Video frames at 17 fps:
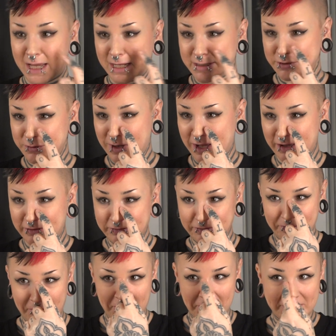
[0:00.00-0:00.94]
I do
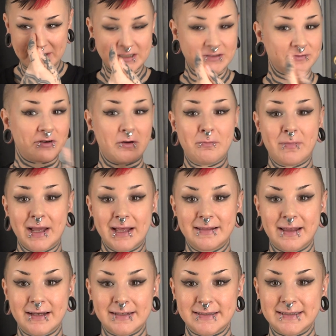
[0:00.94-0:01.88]
have marks from my
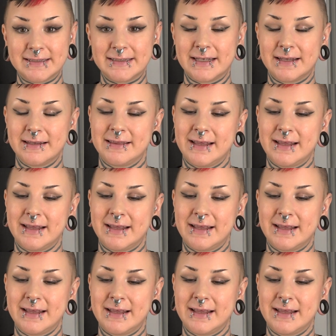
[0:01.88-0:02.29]
glasses.